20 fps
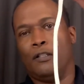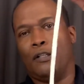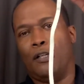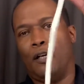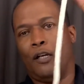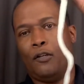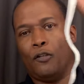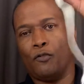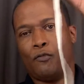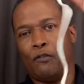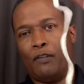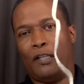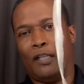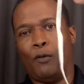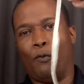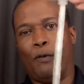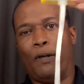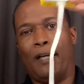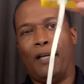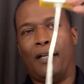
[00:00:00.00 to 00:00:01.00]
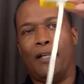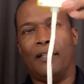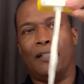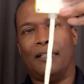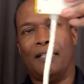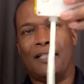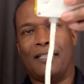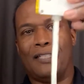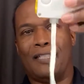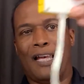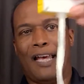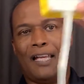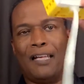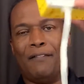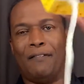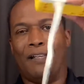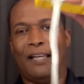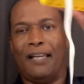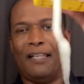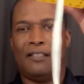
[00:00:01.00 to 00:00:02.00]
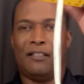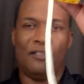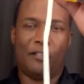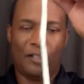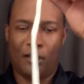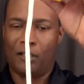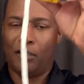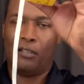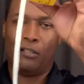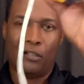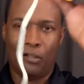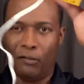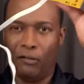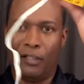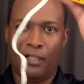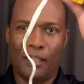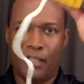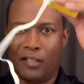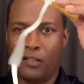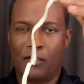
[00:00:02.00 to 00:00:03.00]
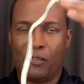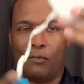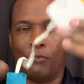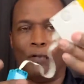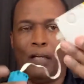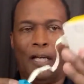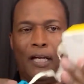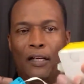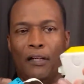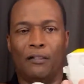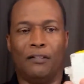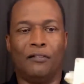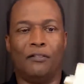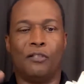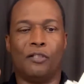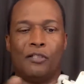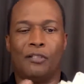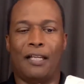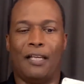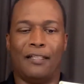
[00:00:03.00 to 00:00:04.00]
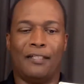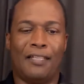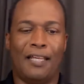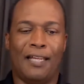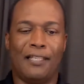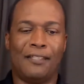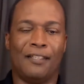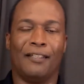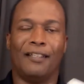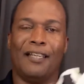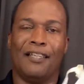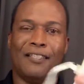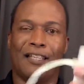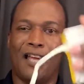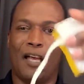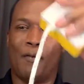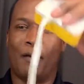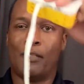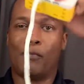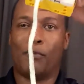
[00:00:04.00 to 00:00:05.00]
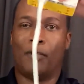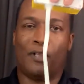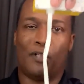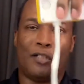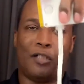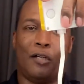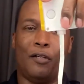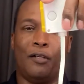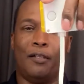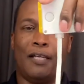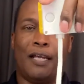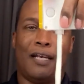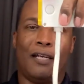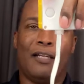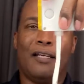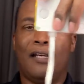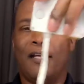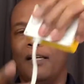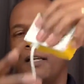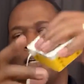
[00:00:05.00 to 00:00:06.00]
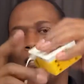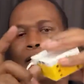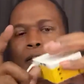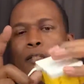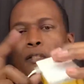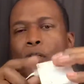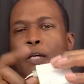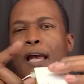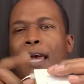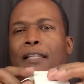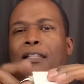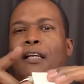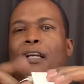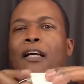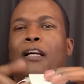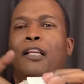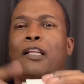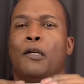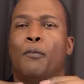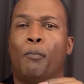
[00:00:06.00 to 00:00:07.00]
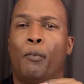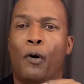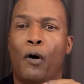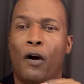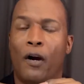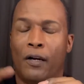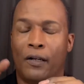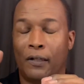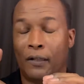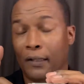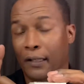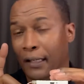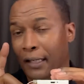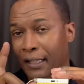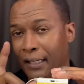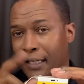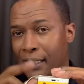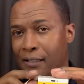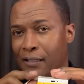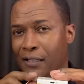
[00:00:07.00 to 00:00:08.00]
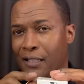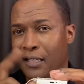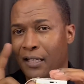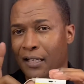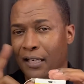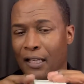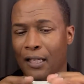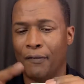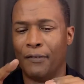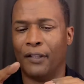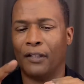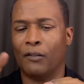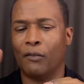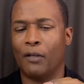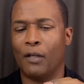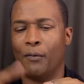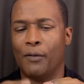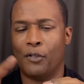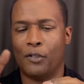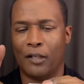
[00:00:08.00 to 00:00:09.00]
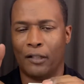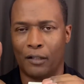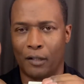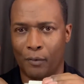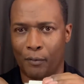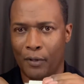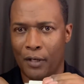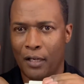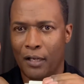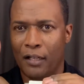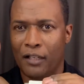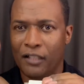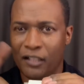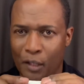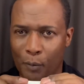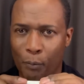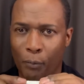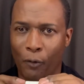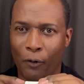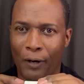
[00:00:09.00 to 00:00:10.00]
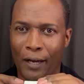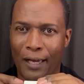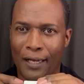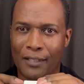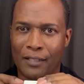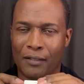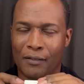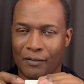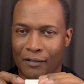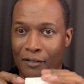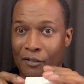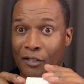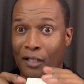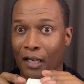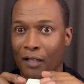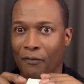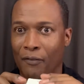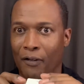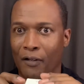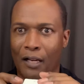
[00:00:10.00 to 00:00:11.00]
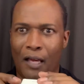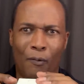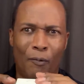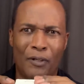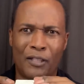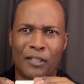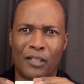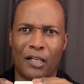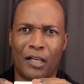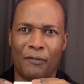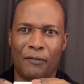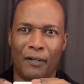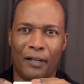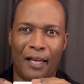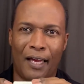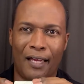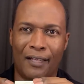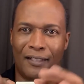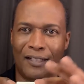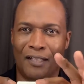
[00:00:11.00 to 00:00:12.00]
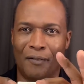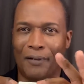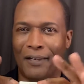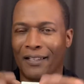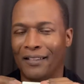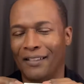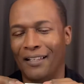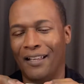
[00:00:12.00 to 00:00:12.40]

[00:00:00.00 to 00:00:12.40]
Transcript: really well inside of that. You shouldn't do this. I'm just like testing things out. I just want to show you that you had the clip part in the NXT and the EV3, which you have to depress. Telephone line. What is telephone line? Anyway,